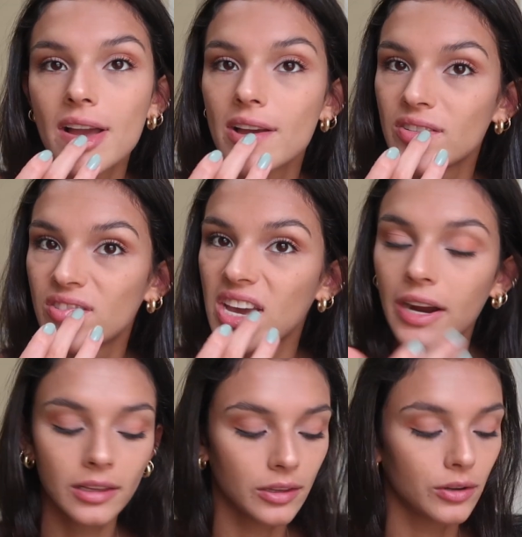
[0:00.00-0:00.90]

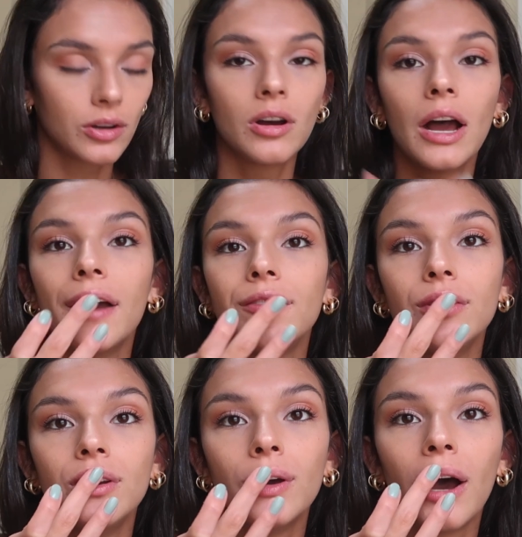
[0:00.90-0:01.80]
Very little.
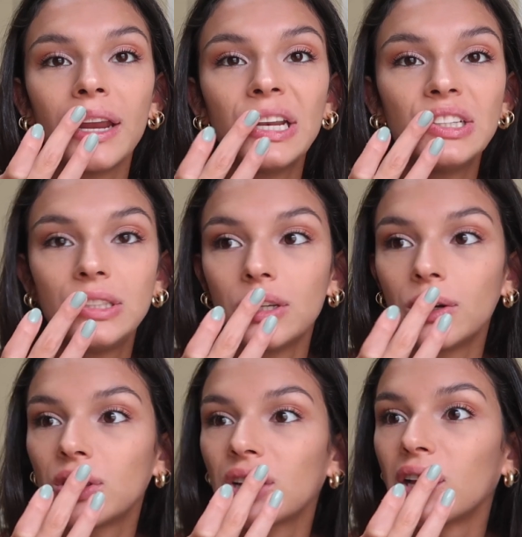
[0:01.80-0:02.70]
I
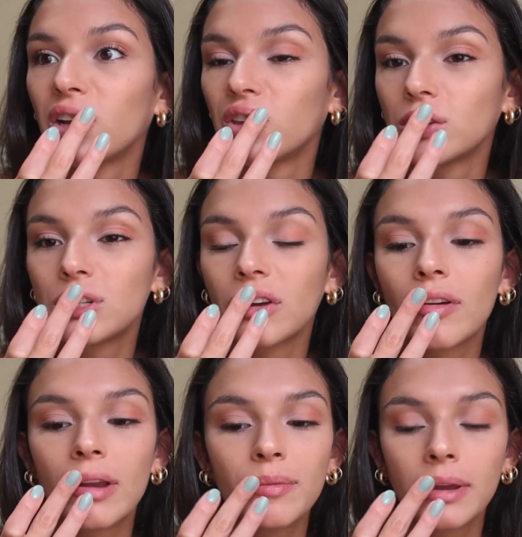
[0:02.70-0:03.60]
don't think I learned this trick
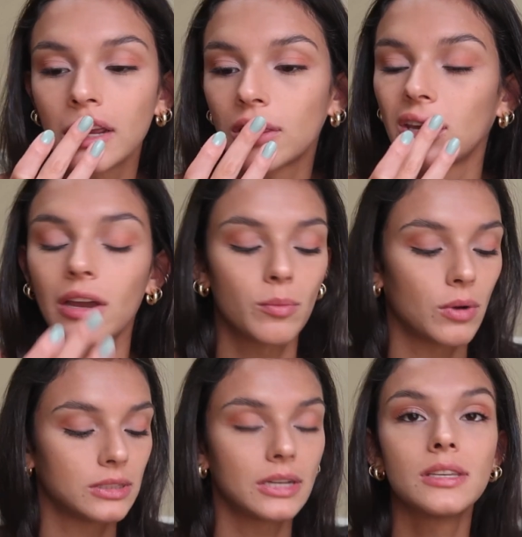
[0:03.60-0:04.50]
for anybody. I think I
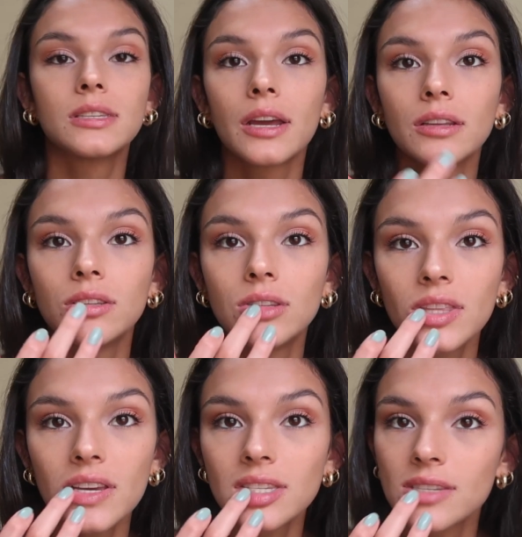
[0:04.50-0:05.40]
one day decided to do
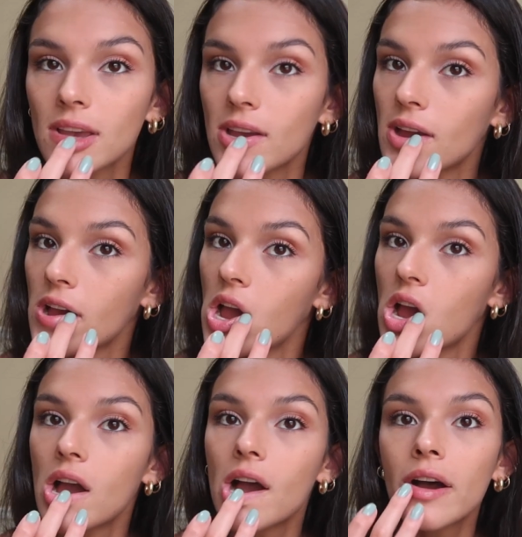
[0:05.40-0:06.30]
this.
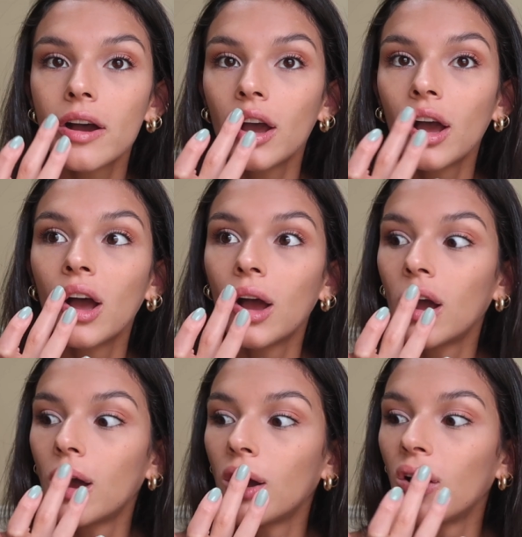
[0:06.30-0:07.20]

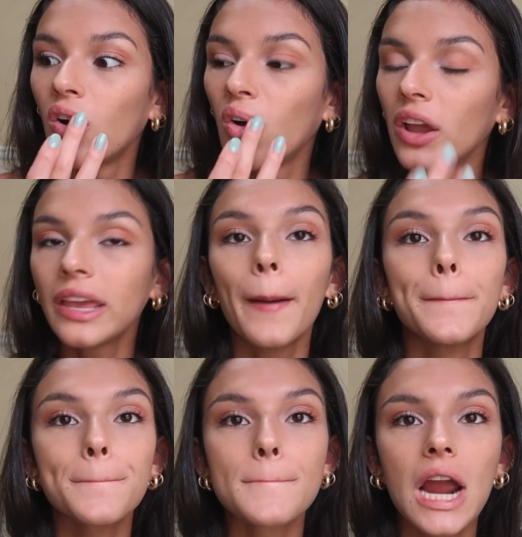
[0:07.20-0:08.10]
Yeah.
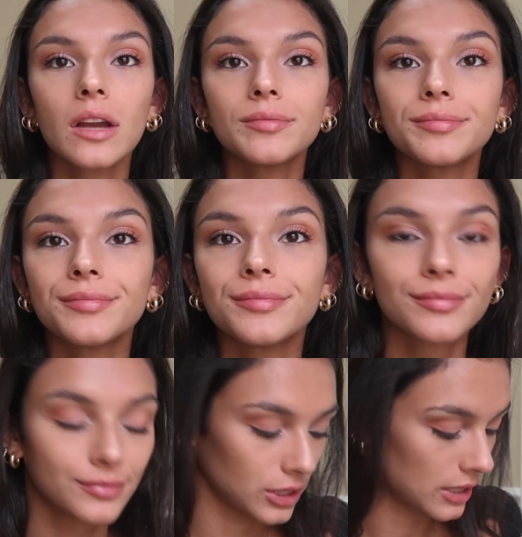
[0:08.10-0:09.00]

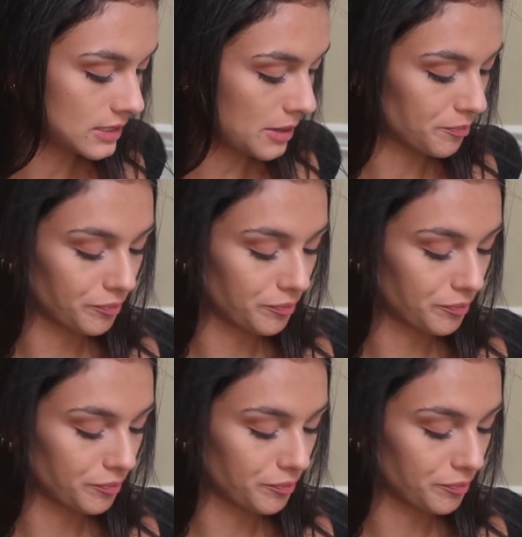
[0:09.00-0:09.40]
So that's it.